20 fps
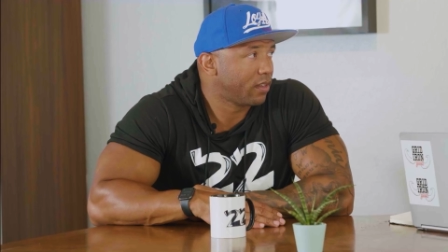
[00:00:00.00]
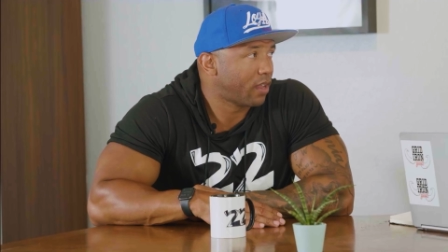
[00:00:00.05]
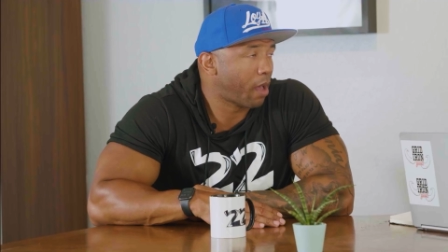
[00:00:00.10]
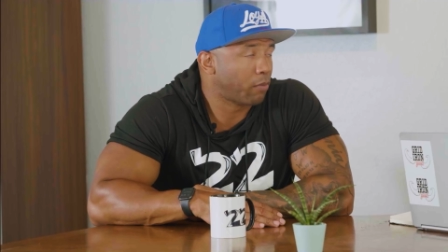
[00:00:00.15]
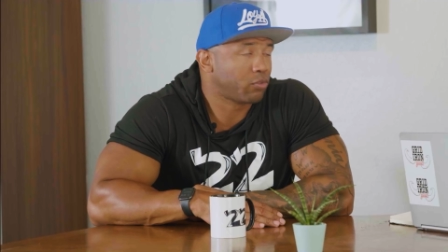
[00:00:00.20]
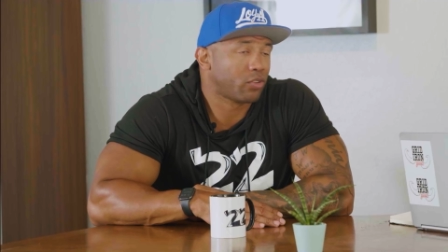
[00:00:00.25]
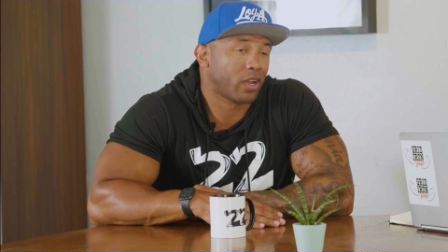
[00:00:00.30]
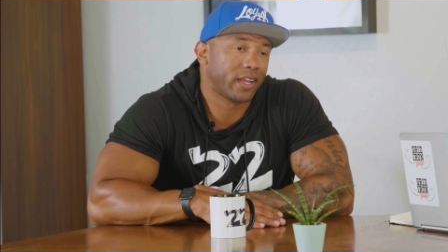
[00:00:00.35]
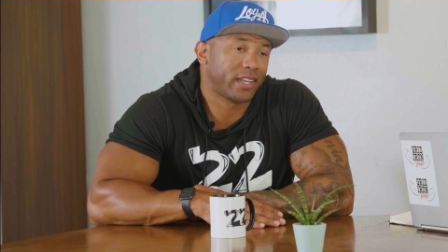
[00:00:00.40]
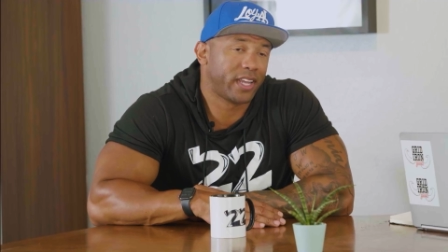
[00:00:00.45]

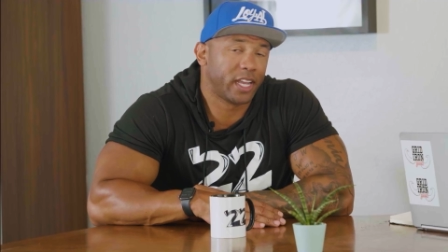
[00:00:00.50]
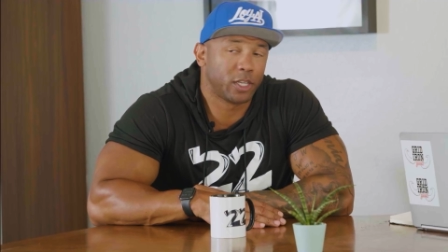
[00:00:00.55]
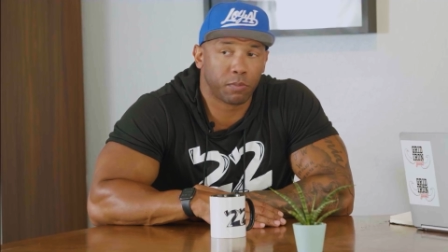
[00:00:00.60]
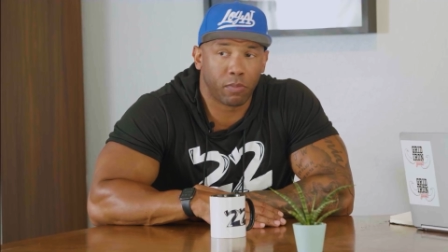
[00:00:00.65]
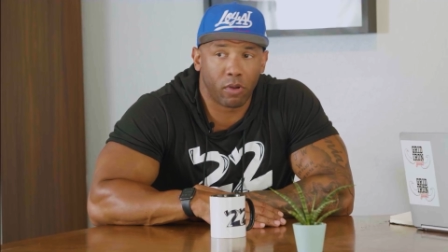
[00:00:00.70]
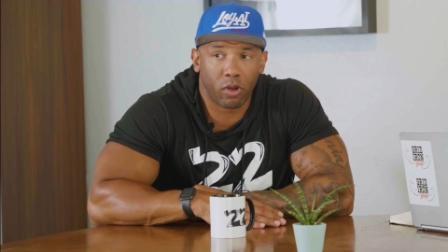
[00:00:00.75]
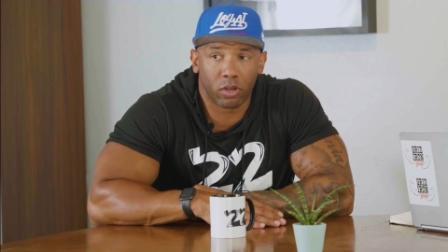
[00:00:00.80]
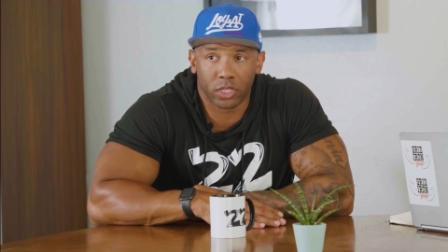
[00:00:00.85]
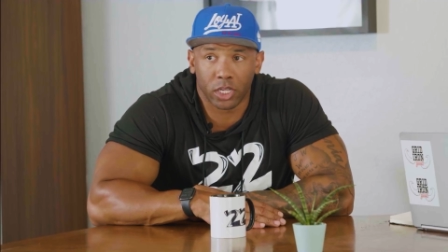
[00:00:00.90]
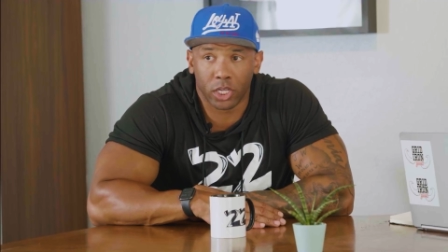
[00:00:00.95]
I'm trying to catch
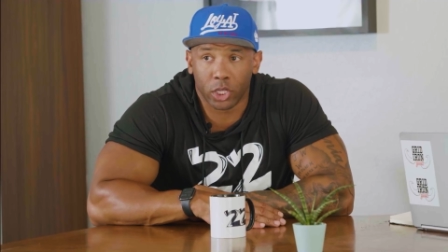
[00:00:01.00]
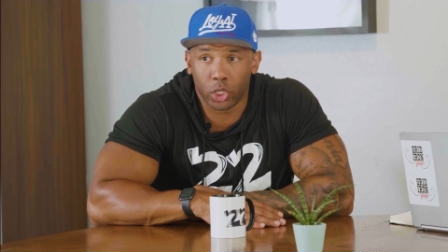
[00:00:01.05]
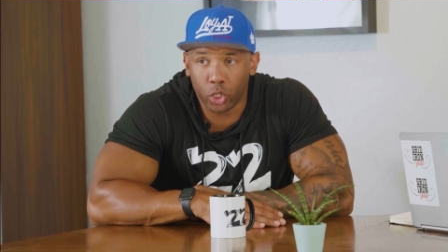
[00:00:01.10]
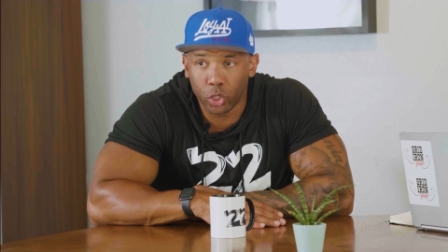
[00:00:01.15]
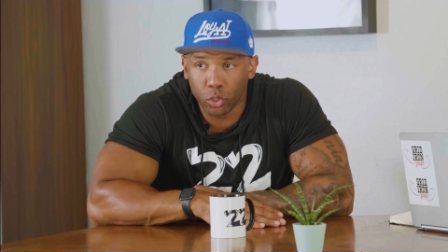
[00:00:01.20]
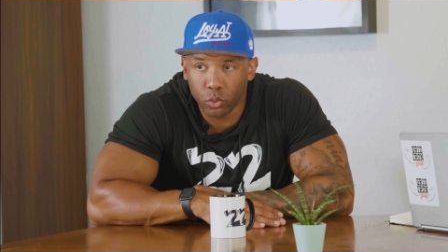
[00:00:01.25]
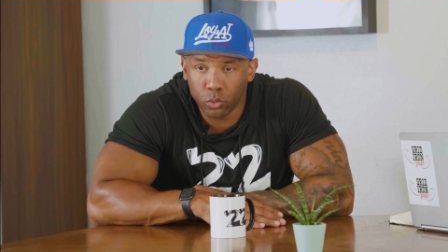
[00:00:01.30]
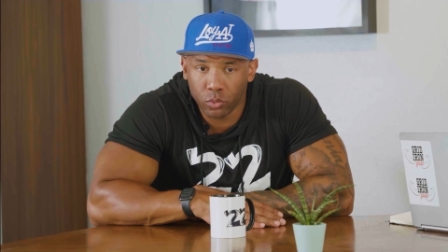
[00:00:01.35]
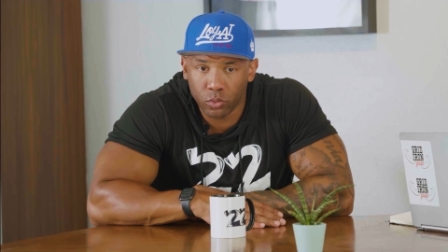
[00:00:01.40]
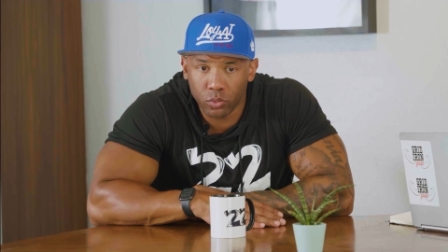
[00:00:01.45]
balls on
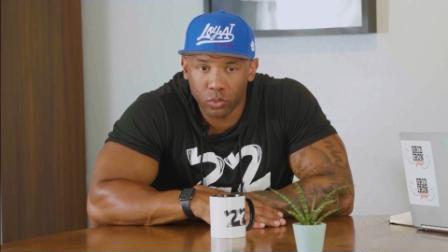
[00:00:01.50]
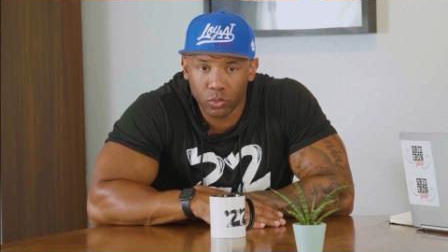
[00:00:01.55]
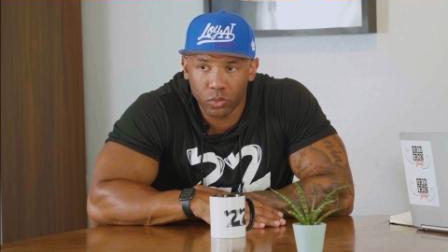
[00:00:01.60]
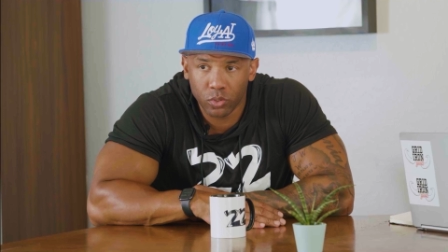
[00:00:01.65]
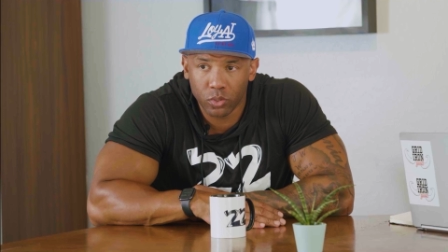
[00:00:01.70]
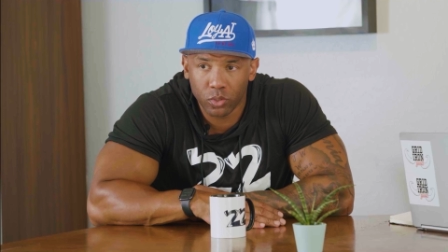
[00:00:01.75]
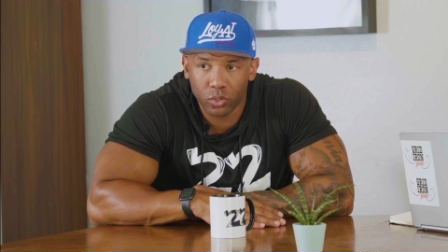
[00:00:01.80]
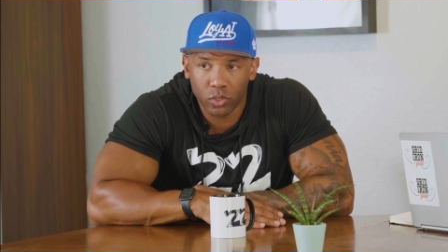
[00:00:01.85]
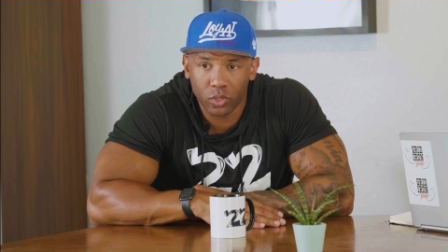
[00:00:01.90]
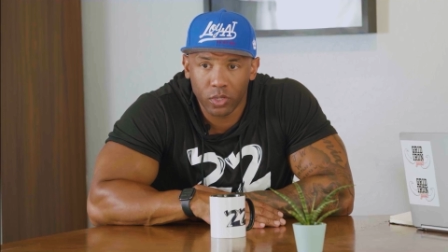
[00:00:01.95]
you
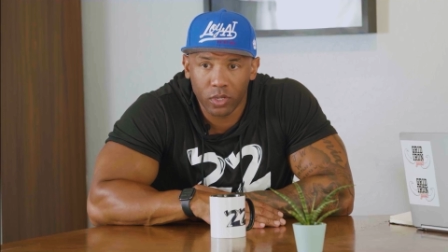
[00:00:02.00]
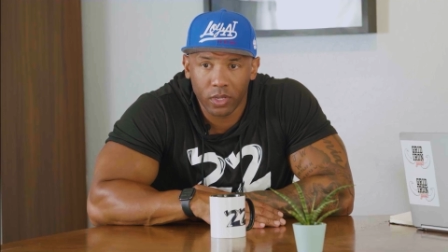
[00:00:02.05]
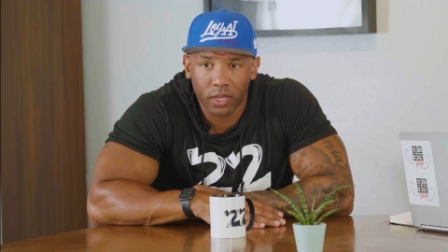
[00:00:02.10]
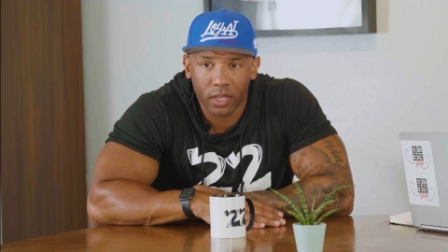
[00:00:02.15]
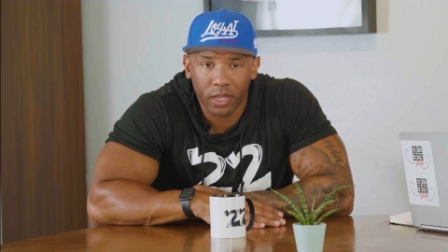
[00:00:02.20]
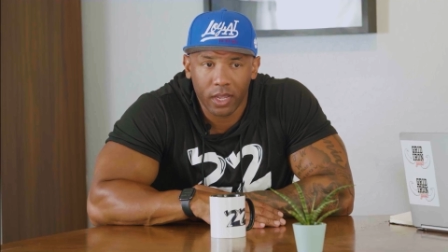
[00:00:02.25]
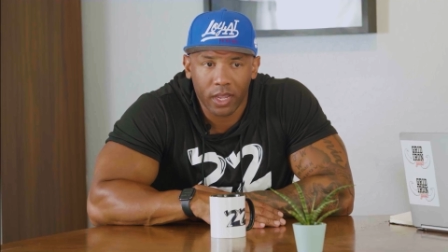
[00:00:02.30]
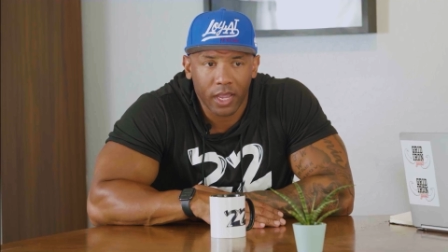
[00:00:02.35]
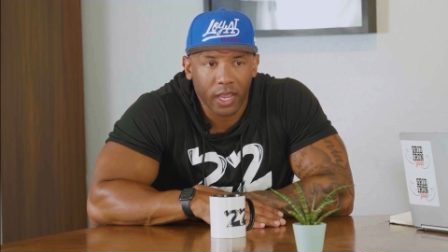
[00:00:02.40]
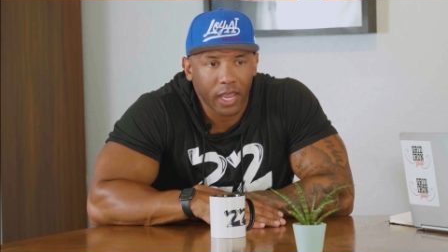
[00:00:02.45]

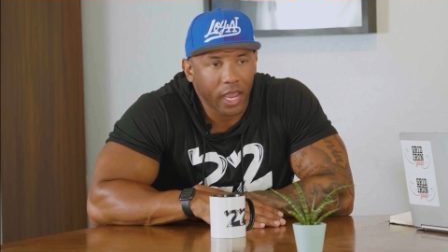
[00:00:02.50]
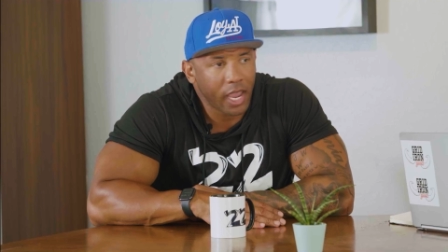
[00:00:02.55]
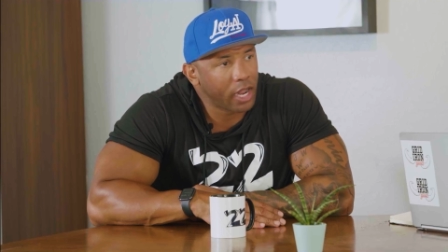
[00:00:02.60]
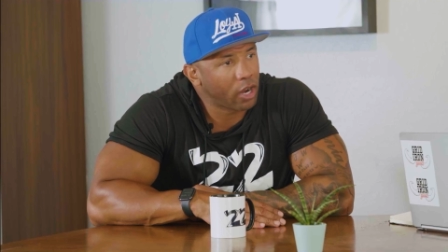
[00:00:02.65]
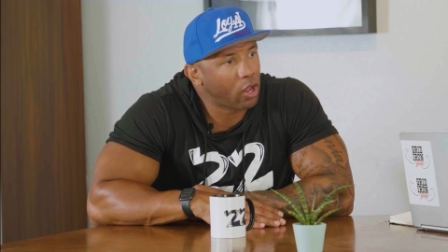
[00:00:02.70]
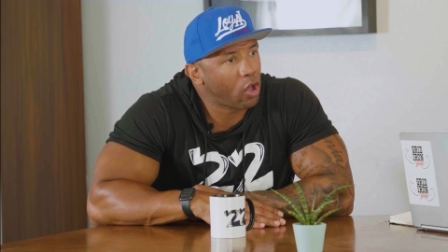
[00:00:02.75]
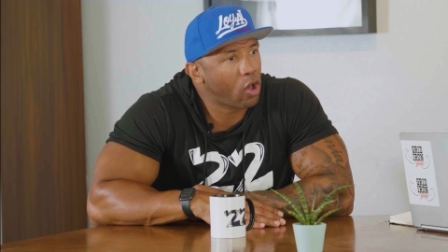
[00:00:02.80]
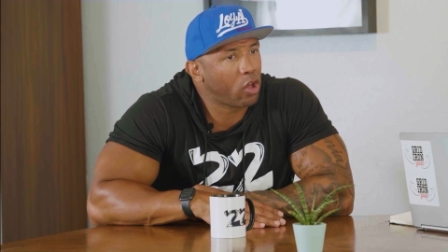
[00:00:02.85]
and